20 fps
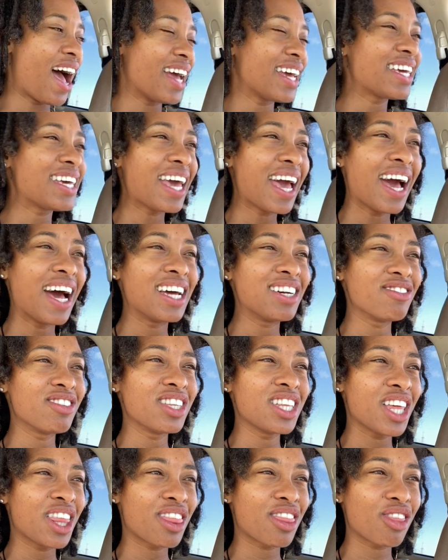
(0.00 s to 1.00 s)
I can't
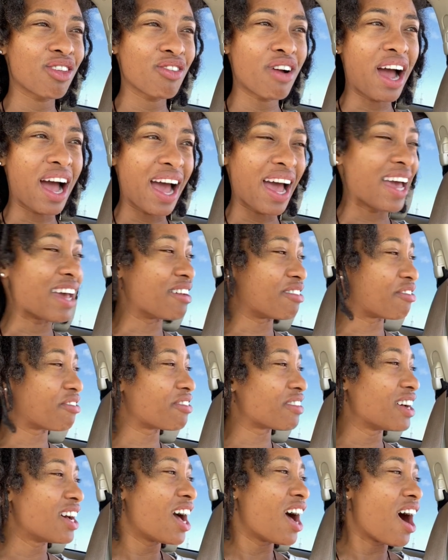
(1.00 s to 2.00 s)
really thrive
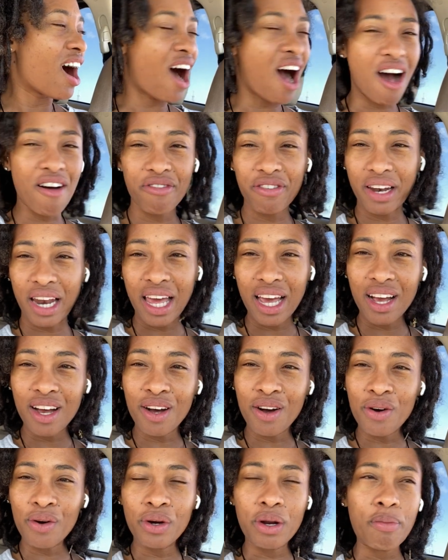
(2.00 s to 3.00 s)
off of like
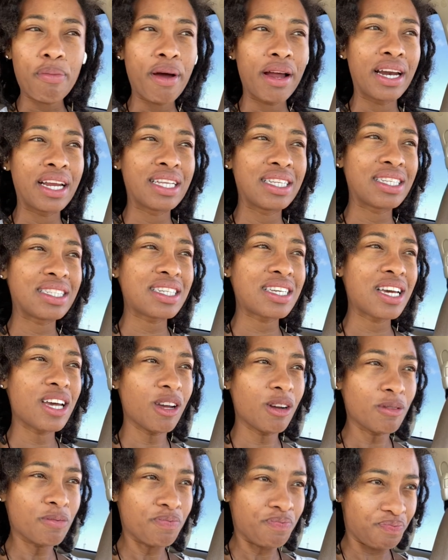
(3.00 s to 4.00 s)
codependency.
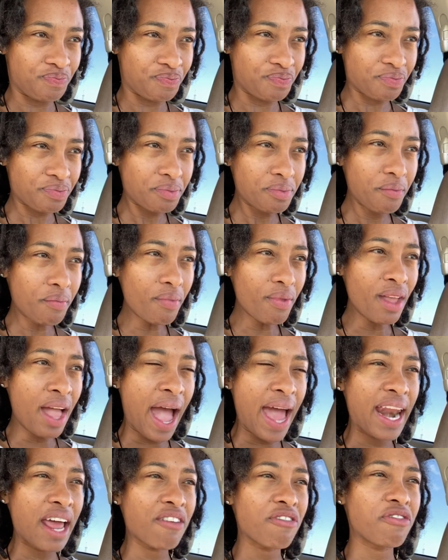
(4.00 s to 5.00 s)

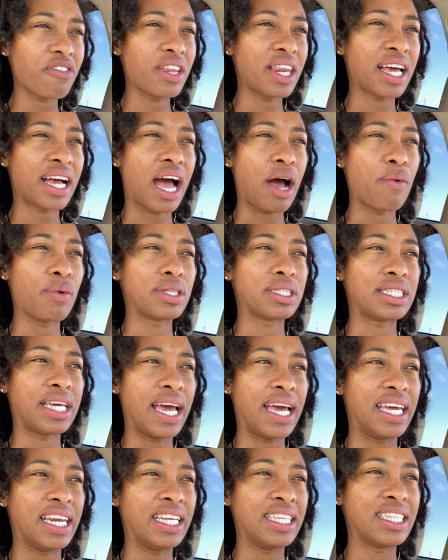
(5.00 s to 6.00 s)
And I feel like I was
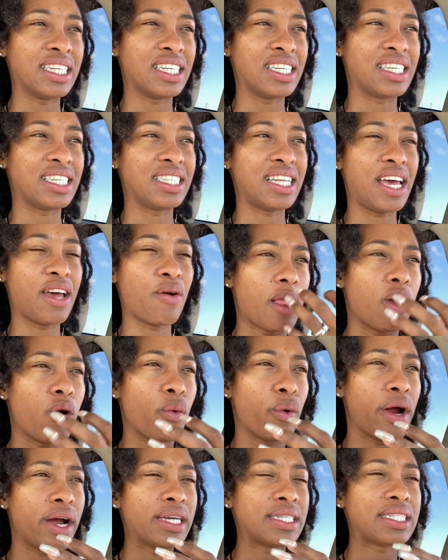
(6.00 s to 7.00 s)
getting into this state
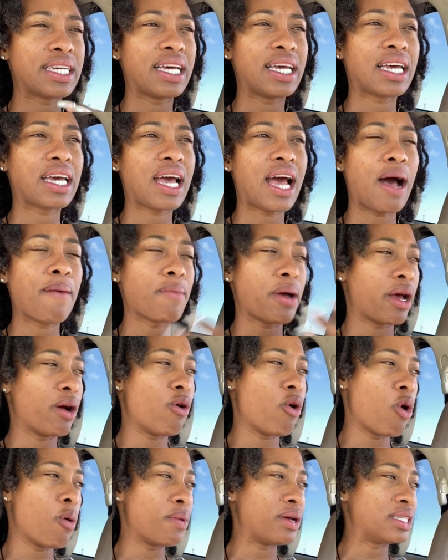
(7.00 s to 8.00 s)
whereas like I'm at
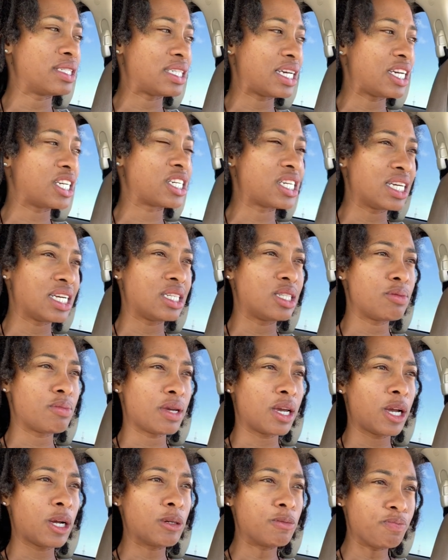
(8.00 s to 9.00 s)
home and Sage needs
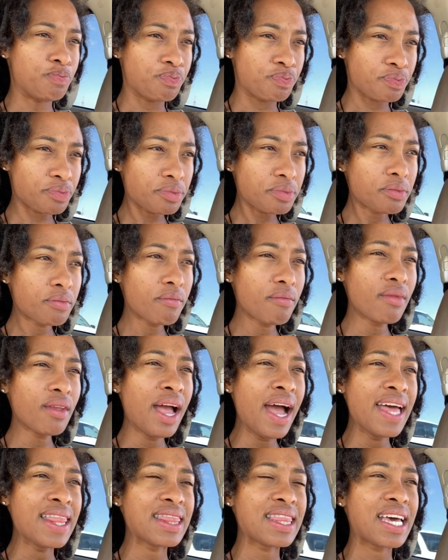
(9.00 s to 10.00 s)
me.
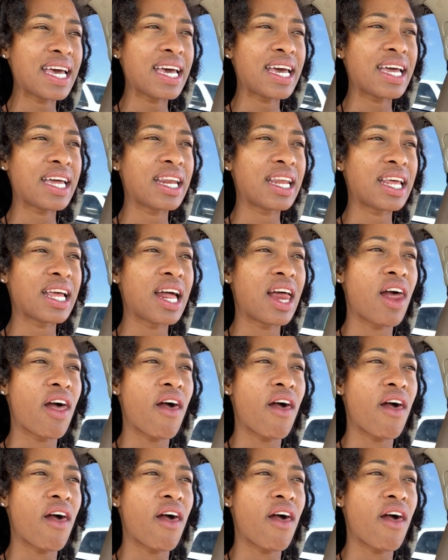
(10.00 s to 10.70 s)
And then